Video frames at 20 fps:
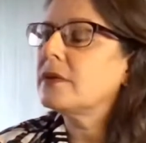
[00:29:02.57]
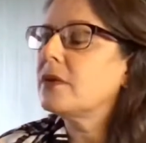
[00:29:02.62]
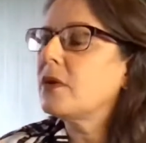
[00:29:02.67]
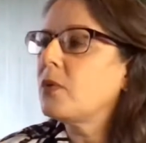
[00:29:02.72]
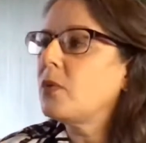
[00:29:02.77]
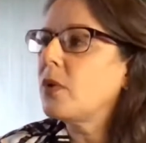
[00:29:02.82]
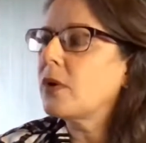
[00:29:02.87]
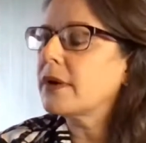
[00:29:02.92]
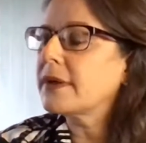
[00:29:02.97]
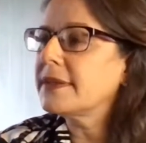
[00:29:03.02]

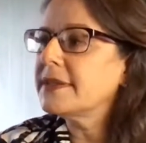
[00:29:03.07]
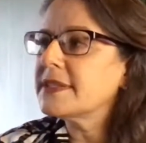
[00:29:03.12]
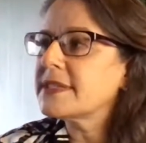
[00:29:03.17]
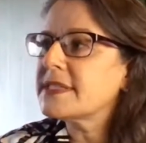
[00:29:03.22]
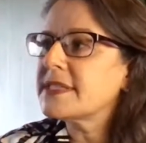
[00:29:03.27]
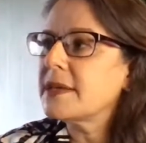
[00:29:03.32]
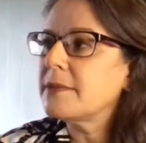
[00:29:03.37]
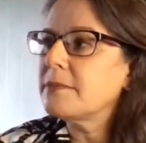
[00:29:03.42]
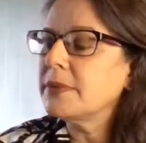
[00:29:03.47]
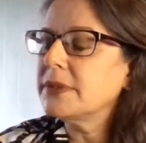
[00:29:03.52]
worked in the
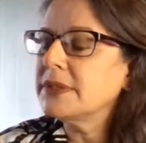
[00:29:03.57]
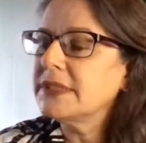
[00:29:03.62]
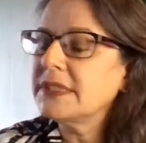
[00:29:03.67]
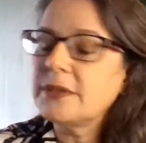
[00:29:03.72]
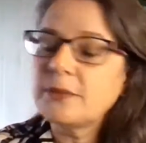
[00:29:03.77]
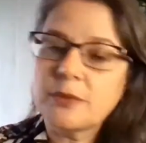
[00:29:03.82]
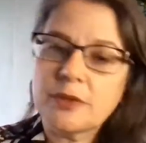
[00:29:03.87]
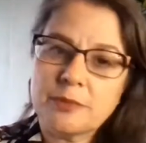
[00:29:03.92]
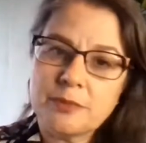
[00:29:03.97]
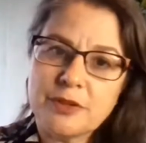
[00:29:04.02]
same
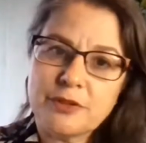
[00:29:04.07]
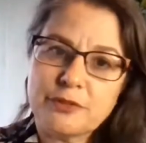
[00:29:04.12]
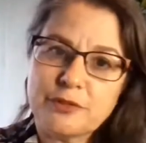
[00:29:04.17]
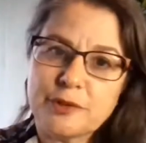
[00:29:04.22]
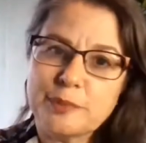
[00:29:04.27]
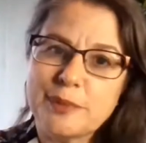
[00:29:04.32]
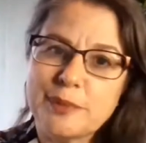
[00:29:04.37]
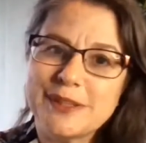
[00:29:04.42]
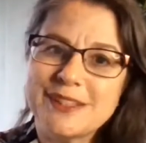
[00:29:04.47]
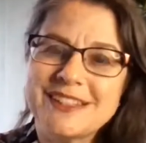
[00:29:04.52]
building with me for
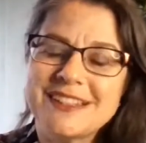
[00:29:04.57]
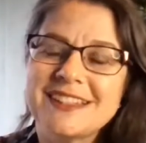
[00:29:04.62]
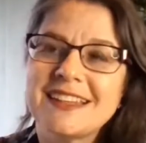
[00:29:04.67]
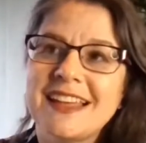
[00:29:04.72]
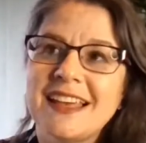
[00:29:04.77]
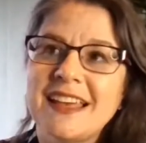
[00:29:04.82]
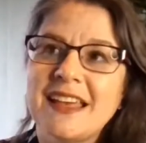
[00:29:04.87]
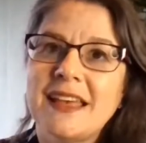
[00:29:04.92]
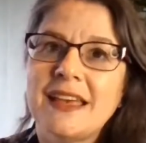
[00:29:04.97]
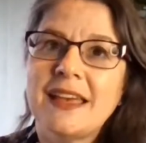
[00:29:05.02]
a bit.
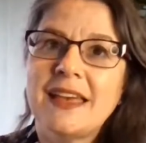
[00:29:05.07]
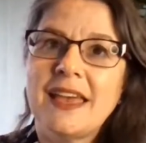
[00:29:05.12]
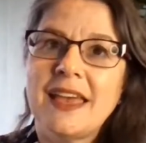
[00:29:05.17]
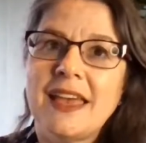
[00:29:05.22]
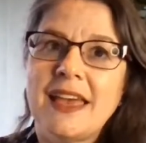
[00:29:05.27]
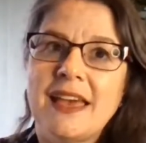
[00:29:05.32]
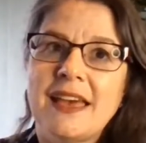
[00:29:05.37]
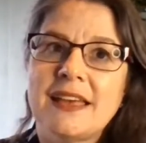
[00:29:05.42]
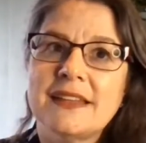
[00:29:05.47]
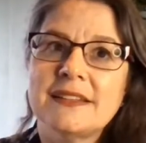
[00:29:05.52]

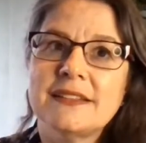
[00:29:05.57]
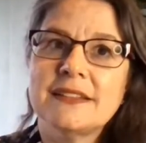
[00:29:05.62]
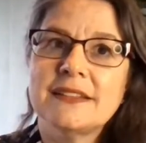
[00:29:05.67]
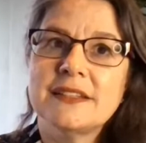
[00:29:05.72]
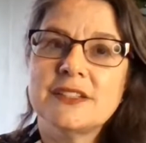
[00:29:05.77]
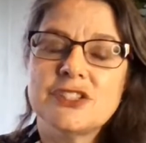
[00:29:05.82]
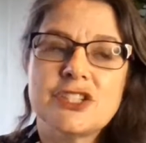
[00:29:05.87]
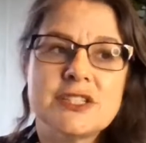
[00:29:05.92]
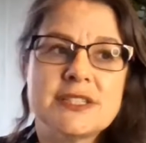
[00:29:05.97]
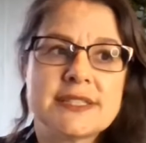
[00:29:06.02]
And
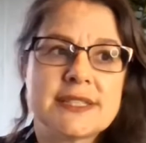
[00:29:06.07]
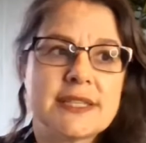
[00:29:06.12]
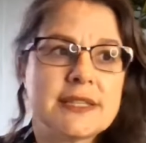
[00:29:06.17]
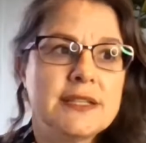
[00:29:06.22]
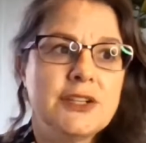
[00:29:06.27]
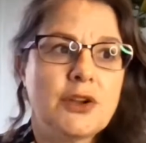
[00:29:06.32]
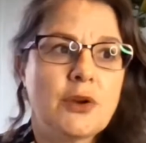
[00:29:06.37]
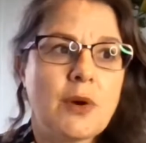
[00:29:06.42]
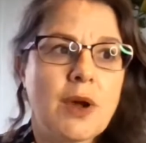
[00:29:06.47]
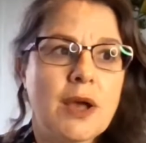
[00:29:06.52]
she said,
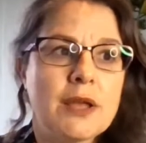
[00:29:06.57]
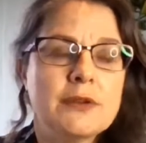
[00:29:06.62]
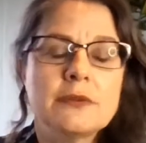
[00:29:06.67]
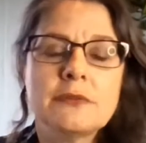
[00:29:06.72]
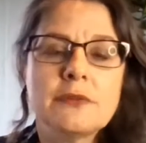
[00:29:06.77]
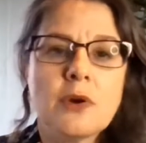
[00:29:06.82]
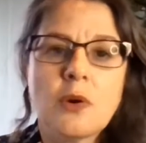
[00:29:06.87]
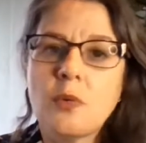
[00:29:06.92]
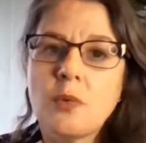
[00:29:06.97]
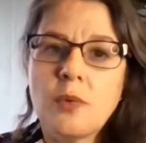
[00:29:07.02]
I
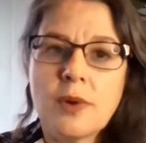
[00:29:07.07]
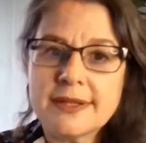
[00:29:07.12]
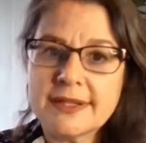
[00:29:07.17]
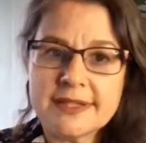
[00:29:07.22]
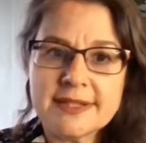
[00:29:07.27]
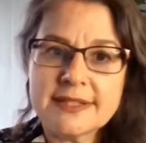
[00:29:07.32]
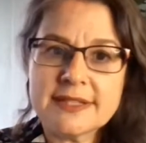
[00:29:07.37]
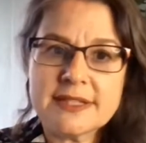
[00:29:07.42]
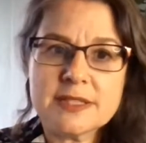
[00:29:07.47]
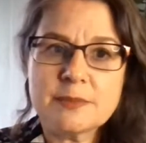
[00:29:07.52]
don't know what
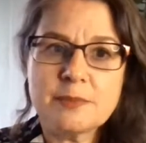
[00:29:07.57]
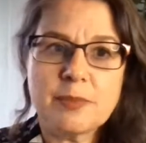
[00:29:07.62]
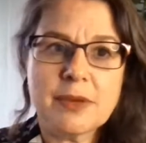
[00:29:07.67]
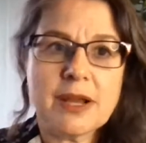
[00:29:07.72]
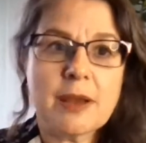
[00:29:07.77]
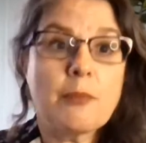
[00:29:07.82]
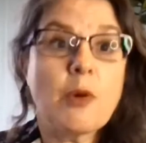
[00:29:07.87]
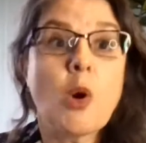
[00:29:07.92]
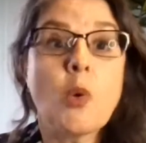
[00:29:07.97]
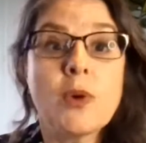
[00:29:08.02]
it is, but
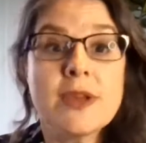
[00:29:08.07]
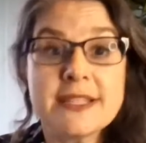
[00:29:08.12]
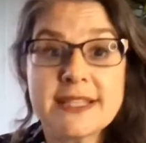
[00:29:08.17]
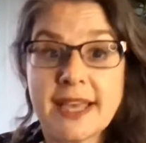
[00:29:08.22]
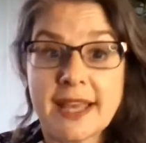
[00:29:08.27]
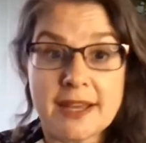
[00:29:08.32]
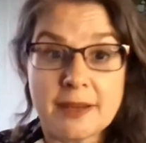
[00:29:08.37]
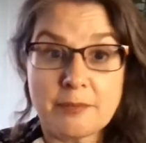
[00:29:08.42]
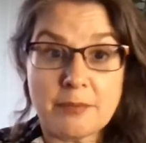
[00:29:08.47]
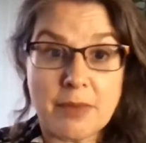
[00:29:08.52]
I'm always
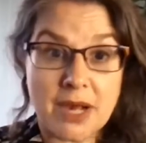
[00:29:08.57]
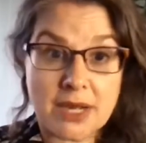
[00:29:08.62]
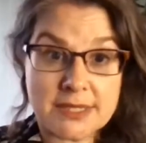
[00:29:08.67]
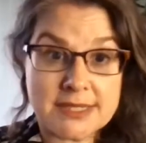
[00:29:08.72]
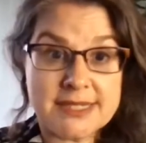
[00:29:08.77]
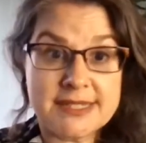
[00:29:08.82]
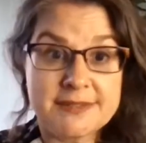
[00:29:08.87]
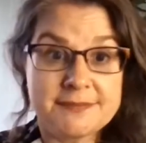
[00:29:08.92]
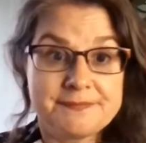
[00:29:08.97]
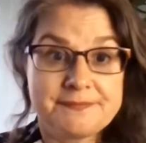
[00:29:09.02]
getting
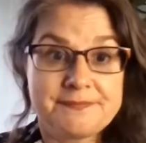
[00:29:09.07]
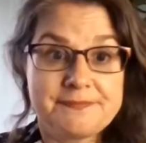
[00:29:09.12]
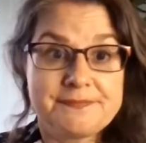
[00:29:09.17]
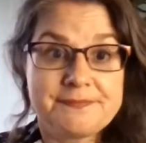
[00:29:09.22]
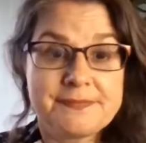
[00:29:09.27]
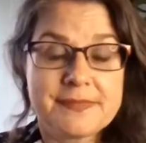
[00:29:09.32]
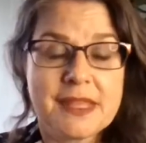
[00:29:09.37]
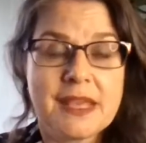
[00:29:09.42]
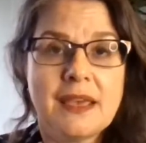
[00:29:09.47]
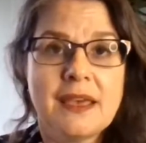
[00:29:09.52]
mugged.
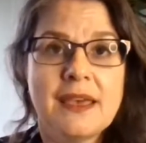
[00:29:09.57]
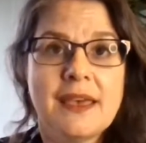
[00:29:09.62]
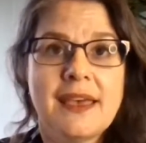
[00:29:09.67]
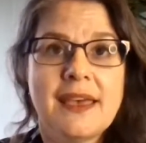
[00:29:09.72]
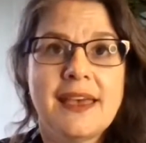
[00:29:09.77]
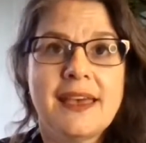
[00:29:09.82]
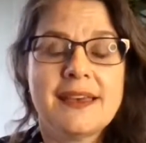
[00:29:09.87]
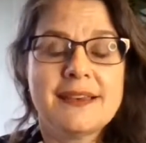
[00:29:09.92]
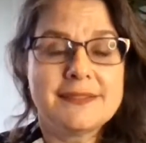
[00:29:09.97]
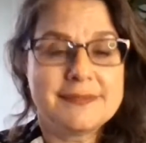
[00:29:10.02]

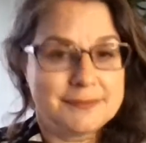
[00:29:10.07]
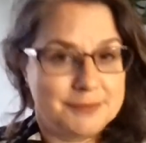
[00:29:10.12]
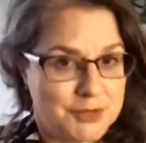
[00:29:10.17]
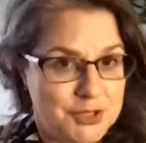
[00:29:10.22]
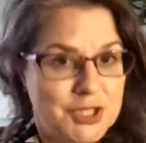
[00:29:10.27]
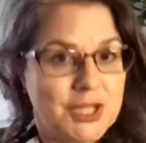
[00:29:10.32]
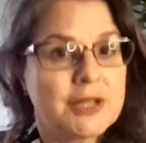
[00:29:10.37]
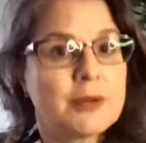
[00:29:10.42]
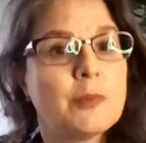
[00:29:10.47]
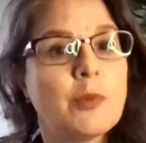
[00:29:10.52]

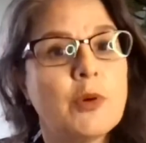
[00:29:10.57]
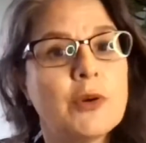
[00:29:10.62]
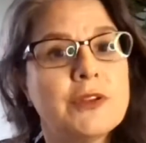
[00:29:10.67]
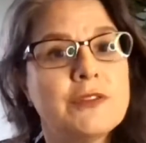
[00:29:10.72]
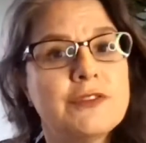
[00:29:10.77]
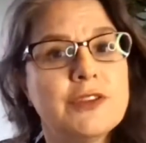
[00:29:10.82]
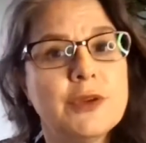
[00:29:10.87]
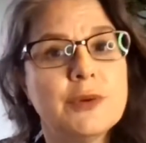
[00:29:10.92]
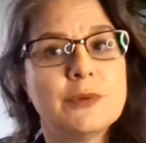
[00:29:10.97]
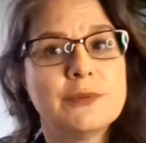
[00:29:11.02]
She had a point of
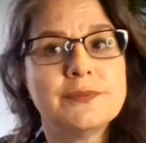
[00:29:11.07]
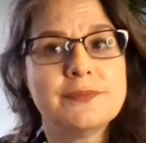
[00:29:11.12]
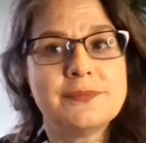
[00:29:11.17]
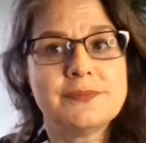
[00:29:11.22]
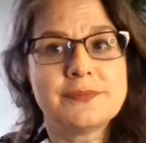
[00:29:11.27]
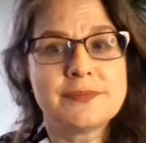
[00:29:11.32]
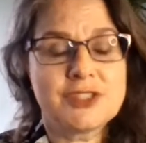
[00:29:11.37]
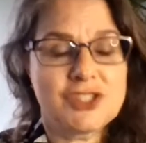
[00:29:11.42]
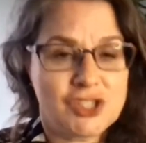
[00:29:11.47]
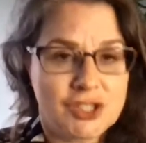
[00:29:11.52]
view.
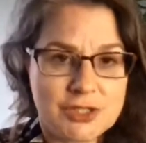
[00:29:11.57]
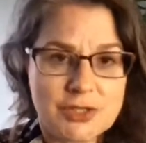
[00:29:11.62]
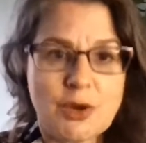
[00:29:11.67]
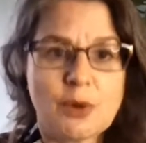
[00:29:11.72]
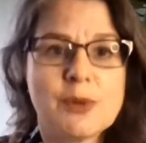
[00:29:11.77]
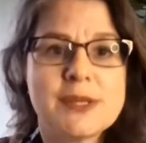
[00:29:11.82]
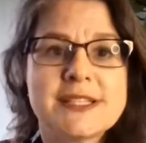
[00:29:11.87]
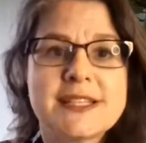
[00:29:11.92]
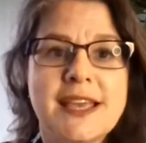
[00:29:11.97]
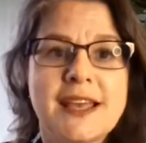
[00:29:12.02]
She's
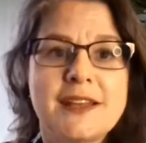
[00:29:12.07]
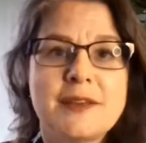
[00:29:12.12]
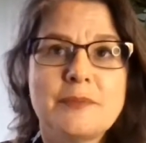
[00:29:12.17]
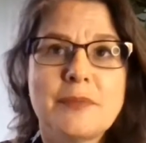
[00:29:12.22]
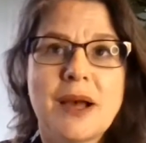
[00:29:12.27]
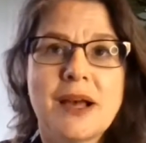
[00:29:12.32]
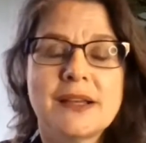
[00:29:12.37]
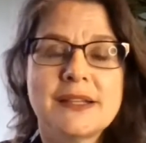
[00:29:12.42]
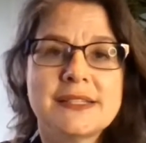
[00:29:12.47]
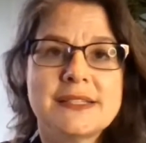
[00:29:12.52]
always getting
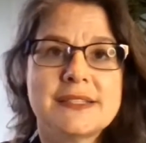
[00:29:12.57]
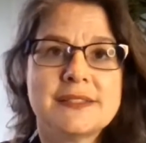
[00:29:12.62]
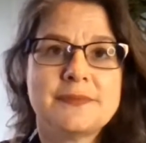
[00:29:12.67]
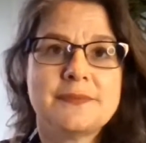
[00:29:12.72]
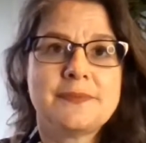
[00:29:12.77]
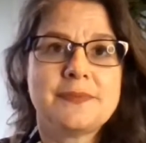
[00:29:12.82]
mugged.